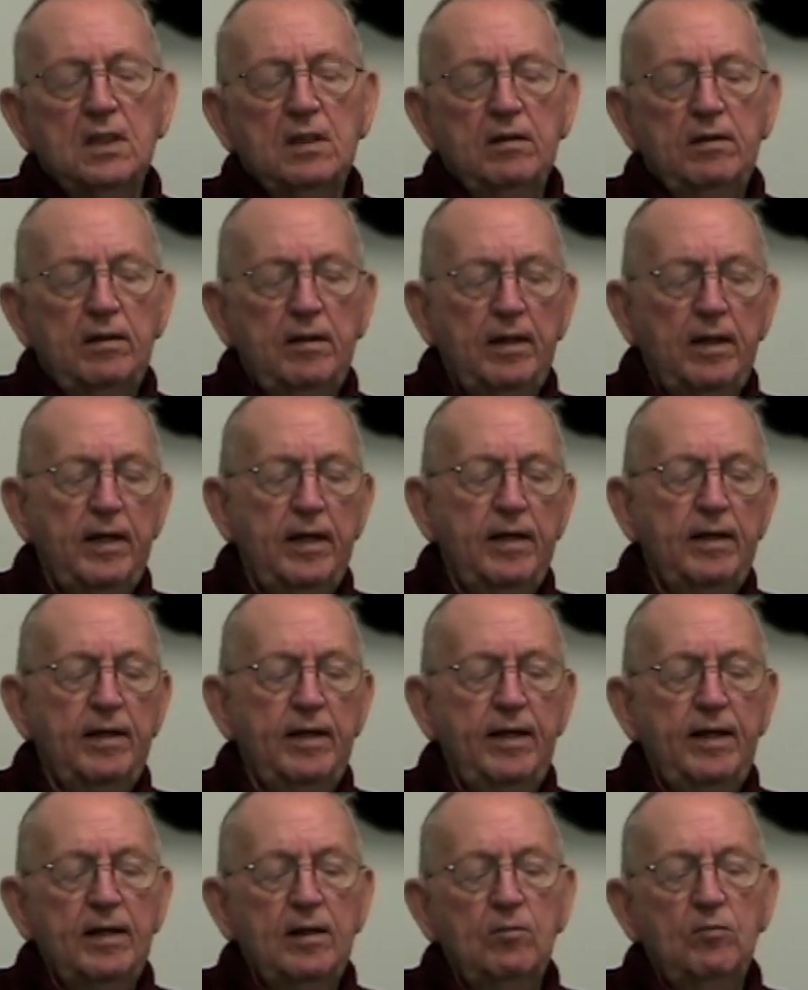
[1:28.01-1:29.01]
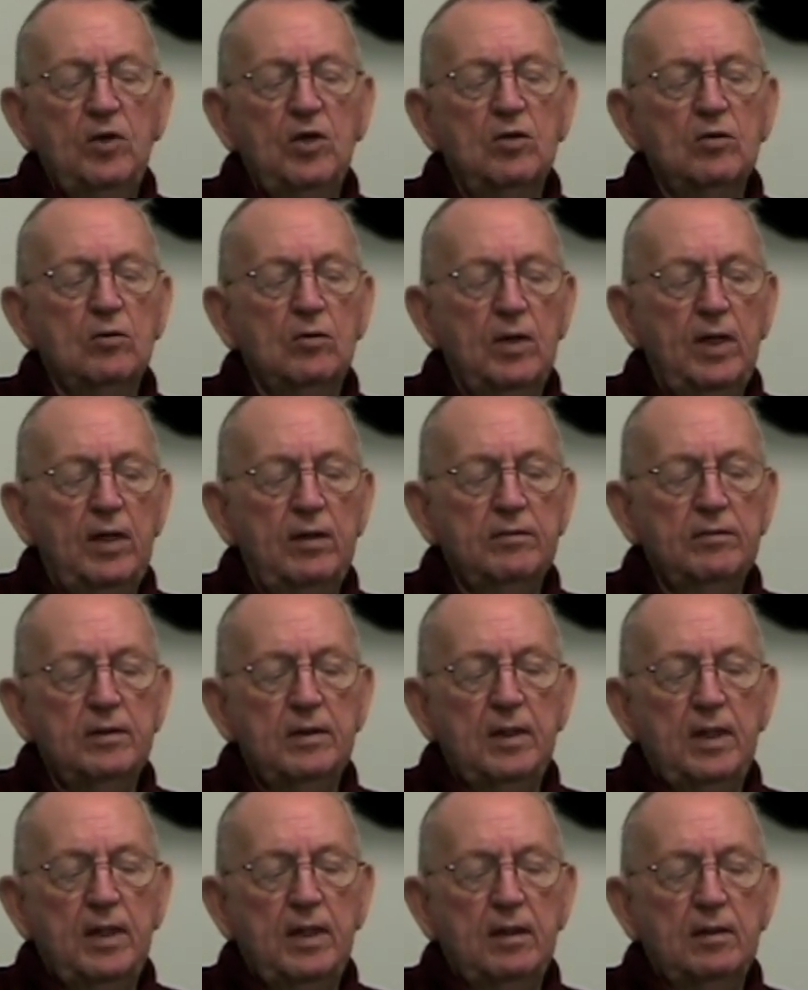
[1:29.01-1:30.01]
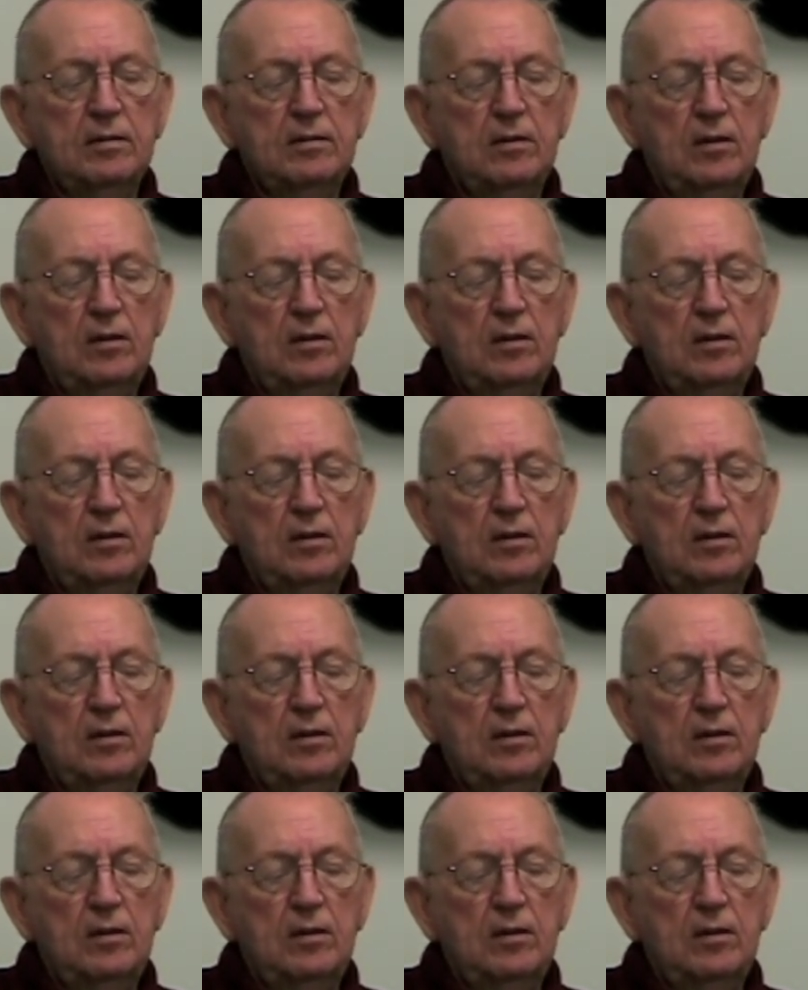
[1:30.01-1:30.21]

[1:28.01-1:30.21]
that I had had a milk route, that I